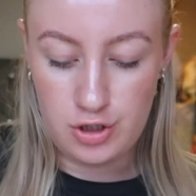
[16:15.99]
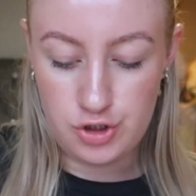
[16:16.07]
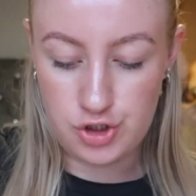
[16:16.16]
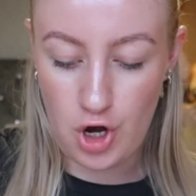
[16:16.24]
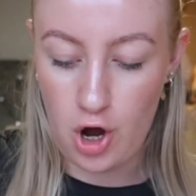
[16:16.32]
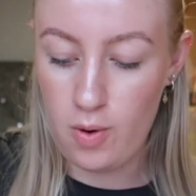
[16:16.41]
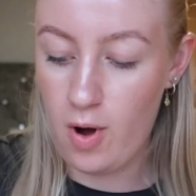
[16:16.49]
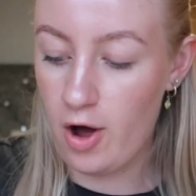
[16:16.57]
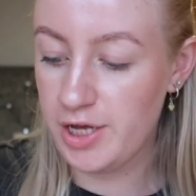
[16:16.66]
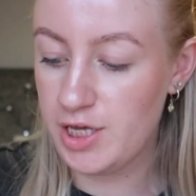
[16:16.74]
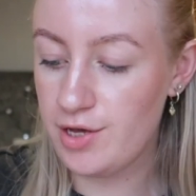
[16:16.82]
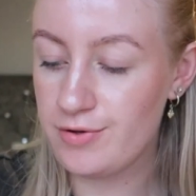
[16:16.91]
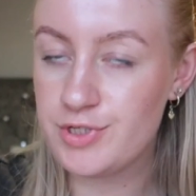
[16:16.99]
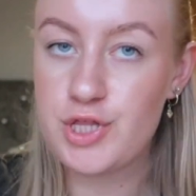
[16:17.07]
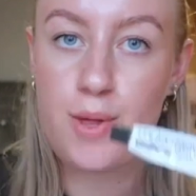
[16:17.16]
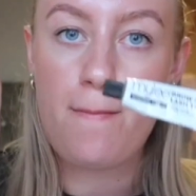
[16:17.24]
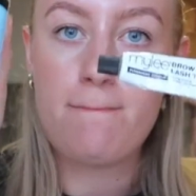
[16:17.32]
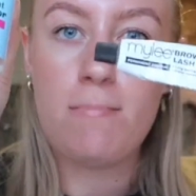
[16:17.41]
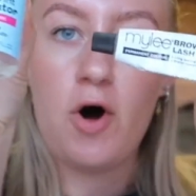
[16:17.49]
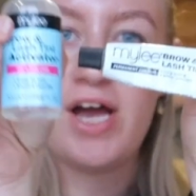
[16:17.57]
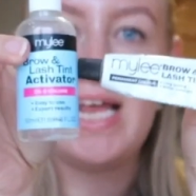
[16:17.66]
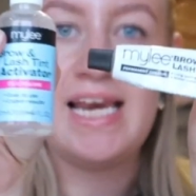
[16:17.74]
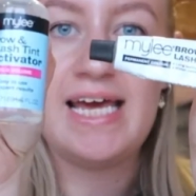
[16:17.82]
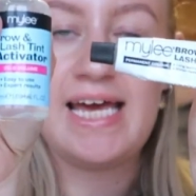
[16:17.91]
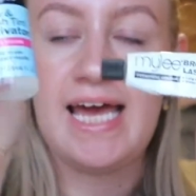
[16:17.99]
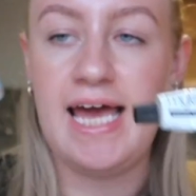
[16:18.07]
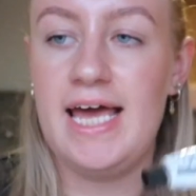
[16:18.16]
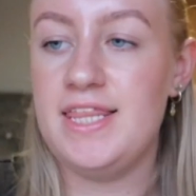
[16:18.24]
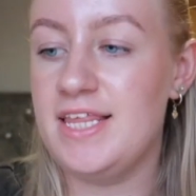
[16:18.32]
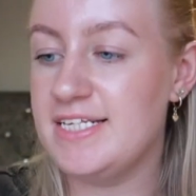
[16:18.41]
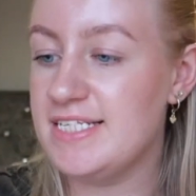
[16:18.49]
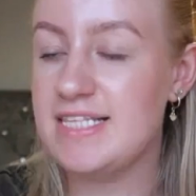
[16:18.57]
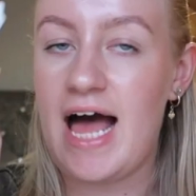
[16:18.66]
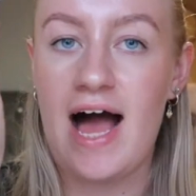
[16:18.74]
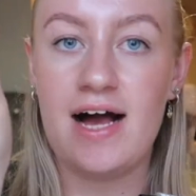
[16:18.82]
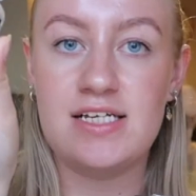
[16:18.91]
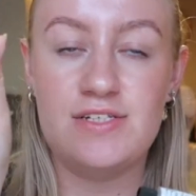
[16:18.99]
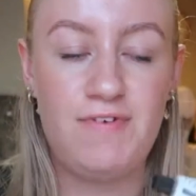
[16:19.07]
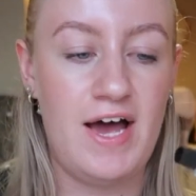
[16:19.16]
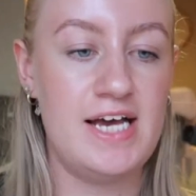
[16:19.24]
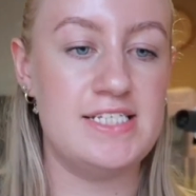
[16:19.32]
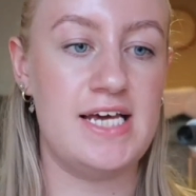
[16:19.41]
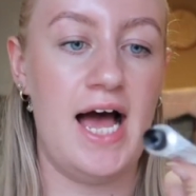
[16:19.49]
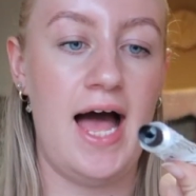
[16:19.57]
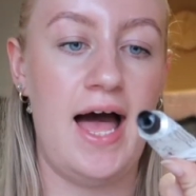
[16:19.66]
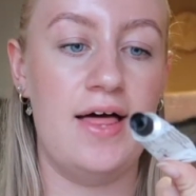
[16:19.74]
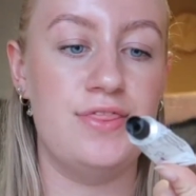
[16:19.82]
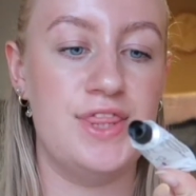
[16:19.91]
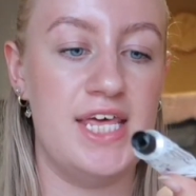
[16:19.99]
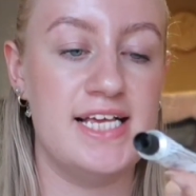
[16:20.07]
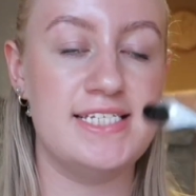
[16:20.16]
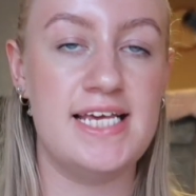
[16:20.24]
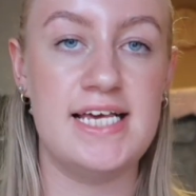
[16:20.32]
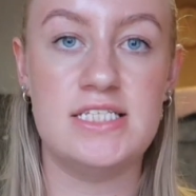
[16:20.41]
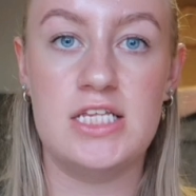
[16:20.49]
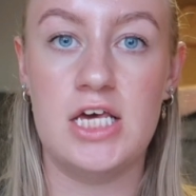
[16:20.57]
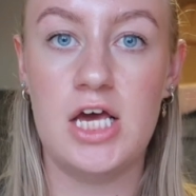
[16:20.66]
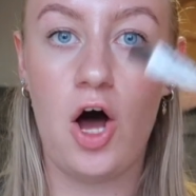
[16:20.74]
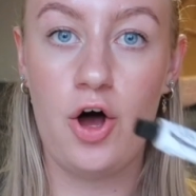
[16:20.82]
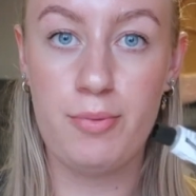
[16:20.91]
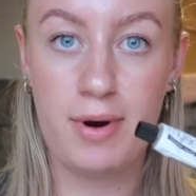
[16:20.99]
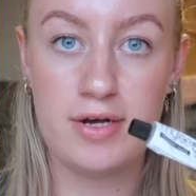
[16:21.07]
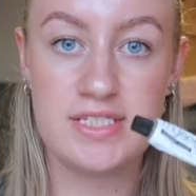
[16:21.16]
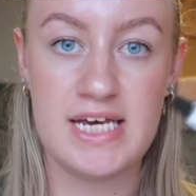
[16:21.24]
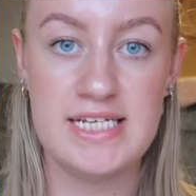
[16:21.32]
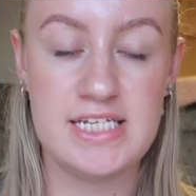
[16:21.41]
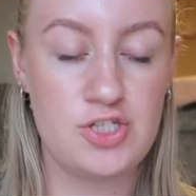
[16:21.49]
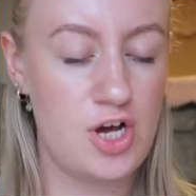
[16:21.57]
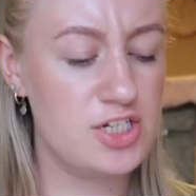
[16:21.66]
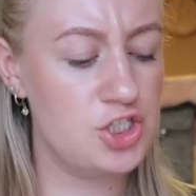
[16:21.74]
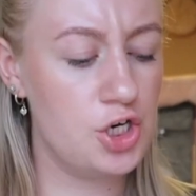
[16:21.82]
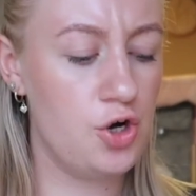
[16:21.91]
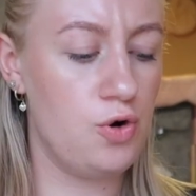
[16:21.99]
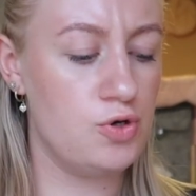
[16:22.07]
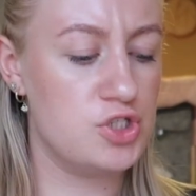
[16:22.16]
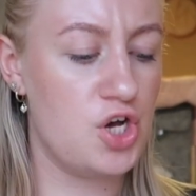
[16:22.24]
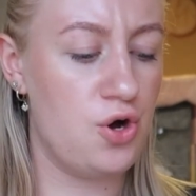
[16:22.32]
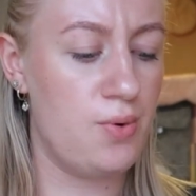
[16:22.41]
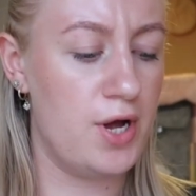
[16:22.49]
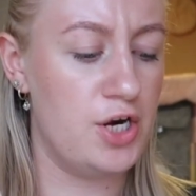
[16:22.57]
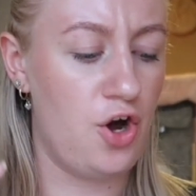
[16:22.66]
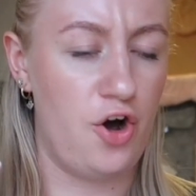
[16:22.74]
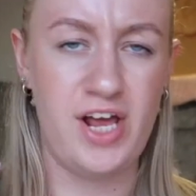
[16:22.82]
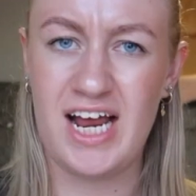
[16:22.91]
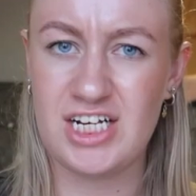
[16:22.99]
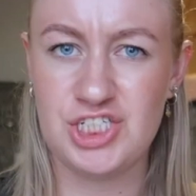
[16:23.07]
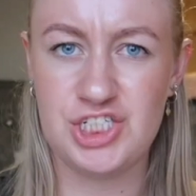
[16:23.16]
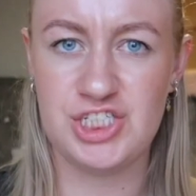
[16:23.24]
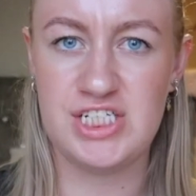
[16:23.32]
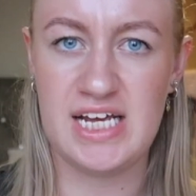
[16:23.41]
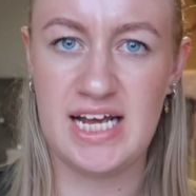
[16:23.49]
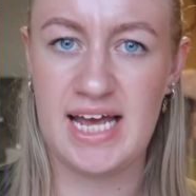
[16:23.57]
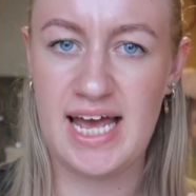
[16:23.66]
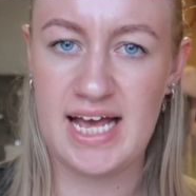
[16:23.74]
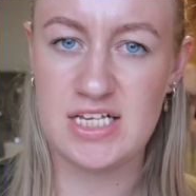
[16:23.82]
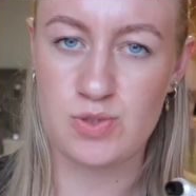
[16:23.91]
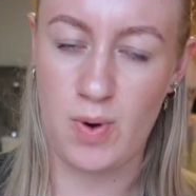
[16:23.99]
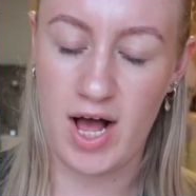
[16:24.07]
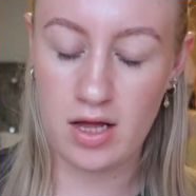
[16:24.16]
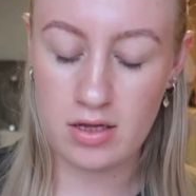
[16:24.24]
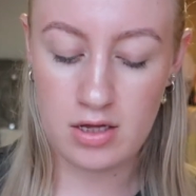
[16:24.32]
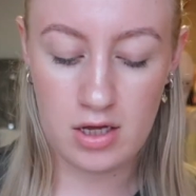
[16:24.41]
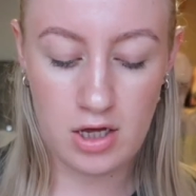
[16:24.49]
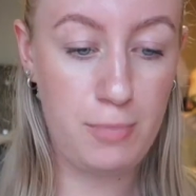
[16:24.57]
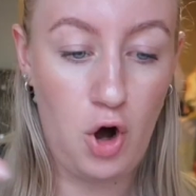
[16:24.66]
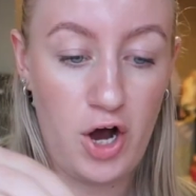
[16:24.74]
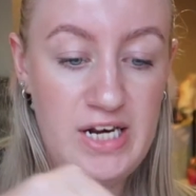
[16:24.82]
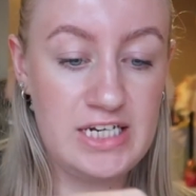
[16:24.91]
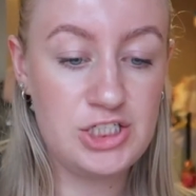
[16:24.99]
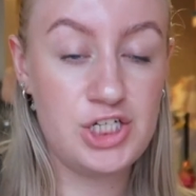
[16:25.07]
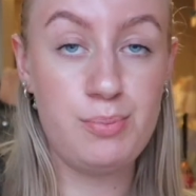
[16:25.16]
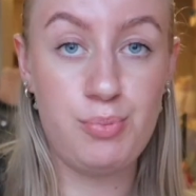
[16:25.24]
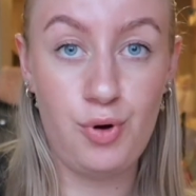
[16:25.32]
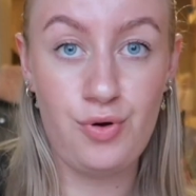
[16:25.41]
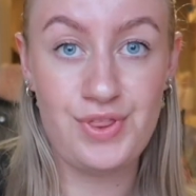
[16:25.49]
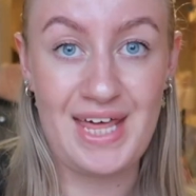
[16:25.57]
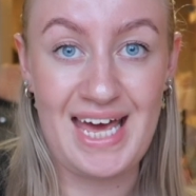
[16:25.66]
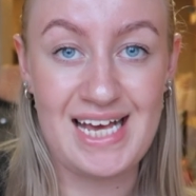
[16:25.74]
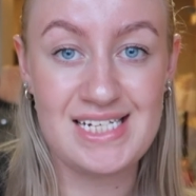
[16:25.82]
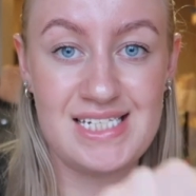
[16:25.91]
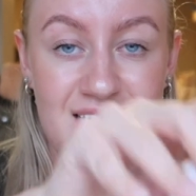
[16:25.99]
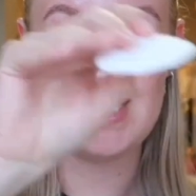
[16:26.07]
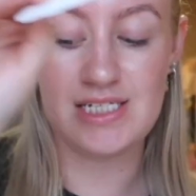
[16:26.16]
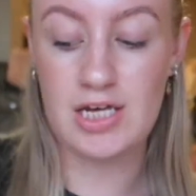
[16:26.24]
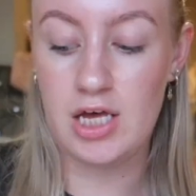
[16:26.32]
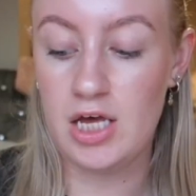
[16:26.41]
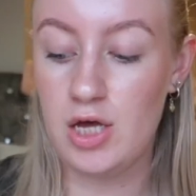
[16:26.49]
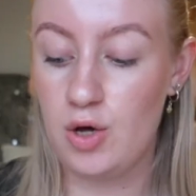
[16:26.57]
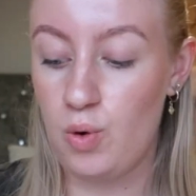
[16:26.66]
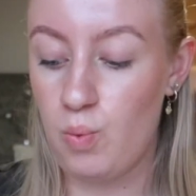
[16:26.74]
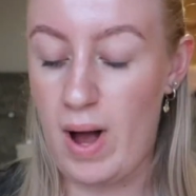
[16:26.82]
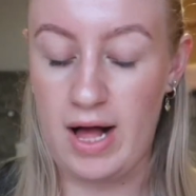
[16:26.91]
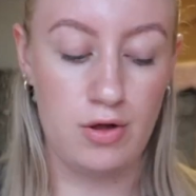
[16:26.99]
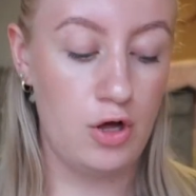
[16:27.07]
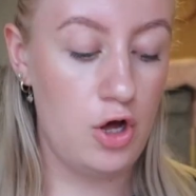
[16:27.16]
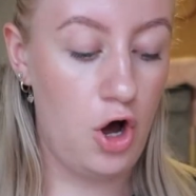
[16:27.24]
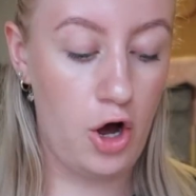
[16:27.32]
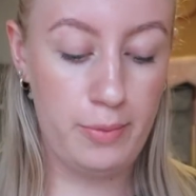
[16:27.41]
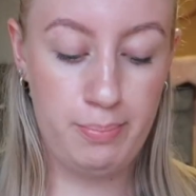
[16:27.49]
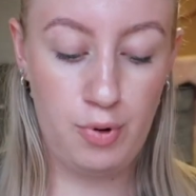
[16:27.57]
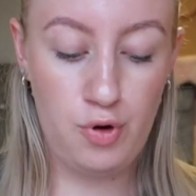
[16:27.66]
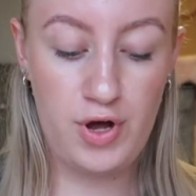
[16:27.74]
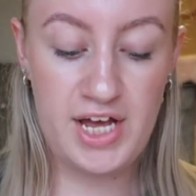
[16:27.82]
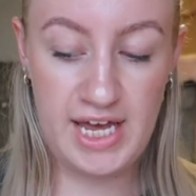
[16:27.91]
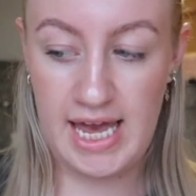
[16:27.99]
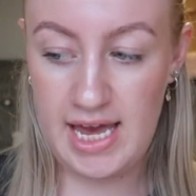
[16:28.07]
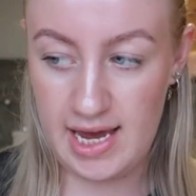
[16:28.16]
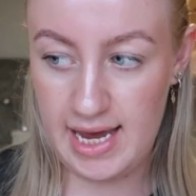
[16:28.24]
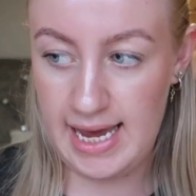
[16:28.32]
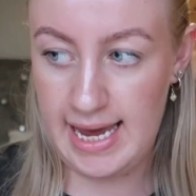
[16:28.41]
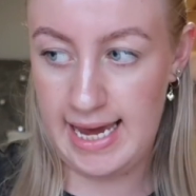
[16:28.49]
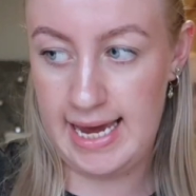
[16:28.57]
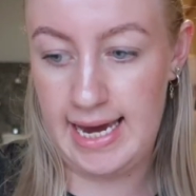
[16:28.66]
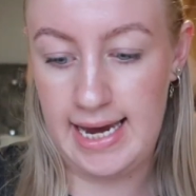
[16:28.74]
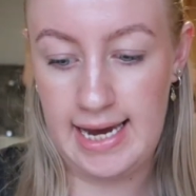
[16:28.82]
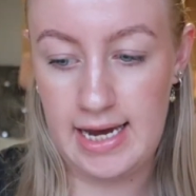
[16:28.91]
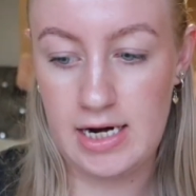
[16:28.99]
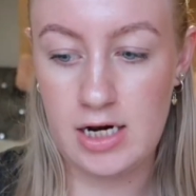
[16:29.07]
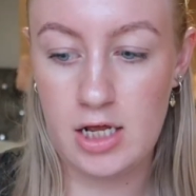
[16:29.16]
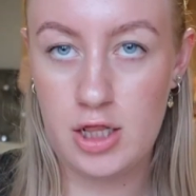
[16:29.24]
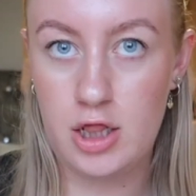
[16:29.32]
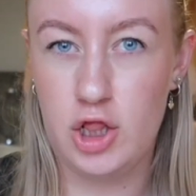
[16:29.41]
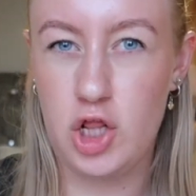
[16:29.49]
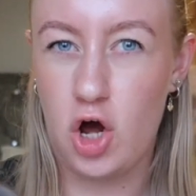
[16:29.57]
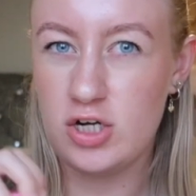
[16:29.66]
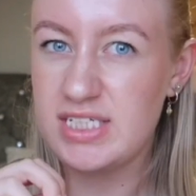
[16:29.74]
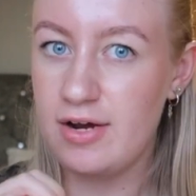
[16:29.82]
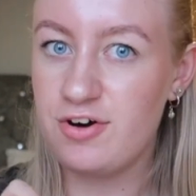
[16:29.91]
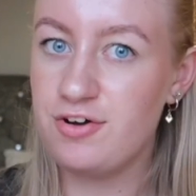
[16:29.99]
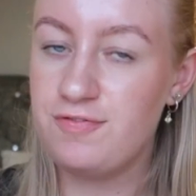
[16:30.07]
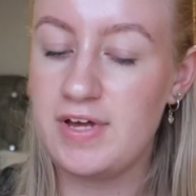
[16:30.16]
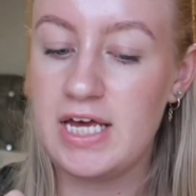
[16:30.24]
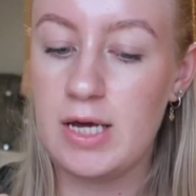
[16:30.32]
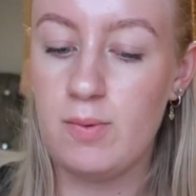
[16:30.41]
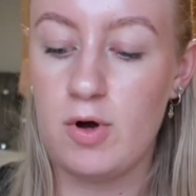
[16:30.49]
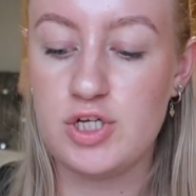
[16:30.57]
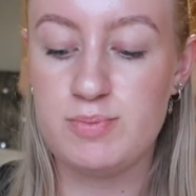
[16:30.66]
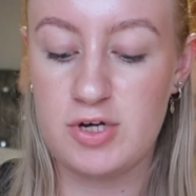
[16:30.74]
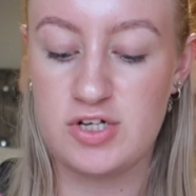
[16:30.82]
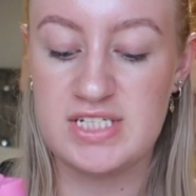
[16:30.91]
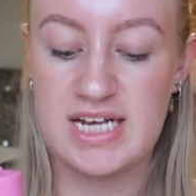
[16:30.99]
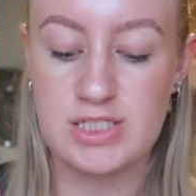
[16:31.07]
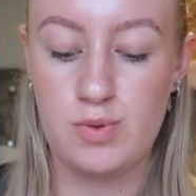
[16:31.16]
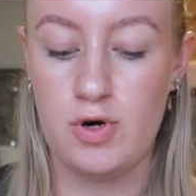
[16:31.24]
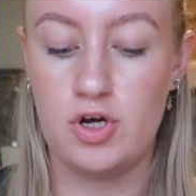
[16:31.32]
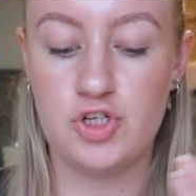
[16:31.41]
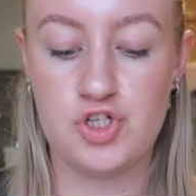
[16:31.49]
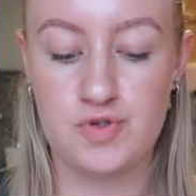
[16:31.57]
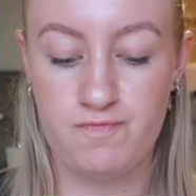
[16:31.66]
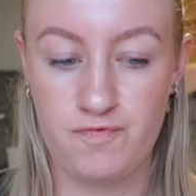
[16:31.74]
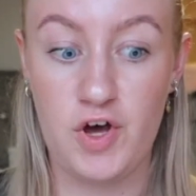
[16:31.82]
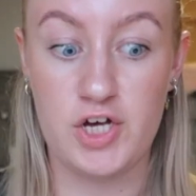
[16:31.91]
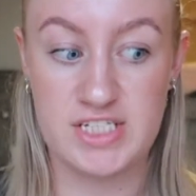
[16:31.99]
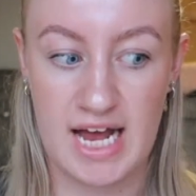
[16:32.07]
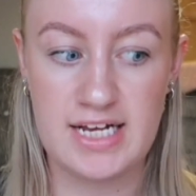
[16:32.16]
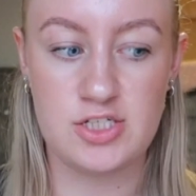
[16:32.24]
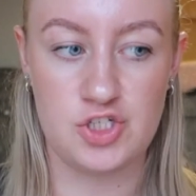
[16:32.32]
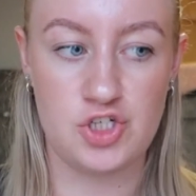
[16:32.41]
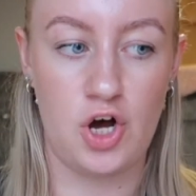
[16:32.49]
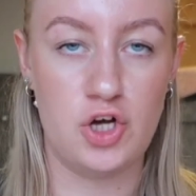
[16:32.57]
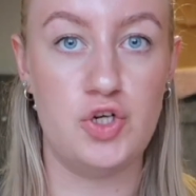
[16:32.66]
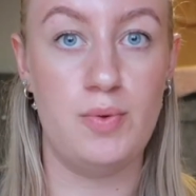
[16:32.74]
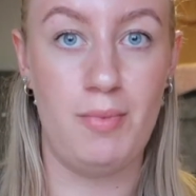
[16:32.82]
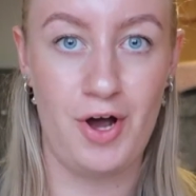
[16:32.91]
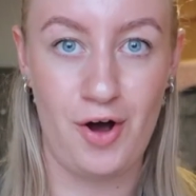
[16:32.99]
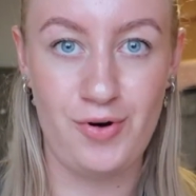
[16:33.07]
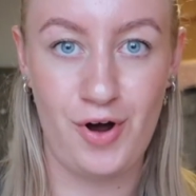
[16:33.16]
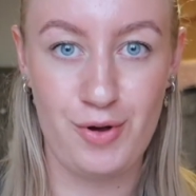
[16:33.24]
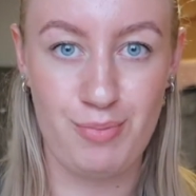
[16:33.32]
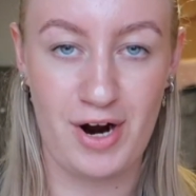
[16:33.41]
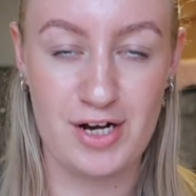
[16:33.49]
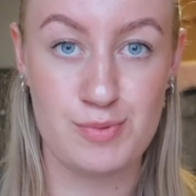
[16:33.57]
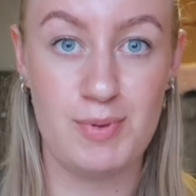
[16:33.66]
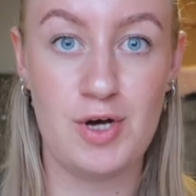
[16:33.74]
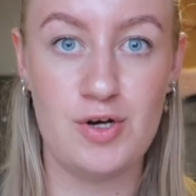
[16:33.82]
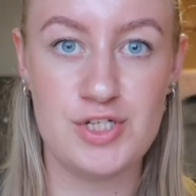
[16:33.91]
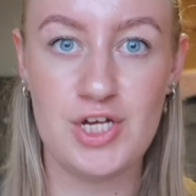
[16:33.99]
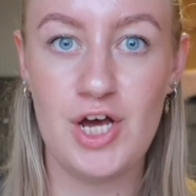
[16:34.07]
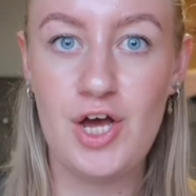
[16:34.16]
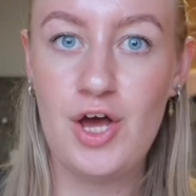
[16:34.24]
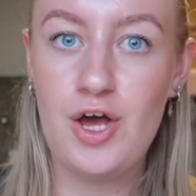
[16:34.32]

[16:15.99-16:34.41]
So I use the Miley kit. This is the activator and this is the eyebrow tint. It's actually also an eyelash tint kit as well, but I literally bought this, well, I bought a kit in lockdown I think it was, because that's when I first had to start doing my own eyebrows, because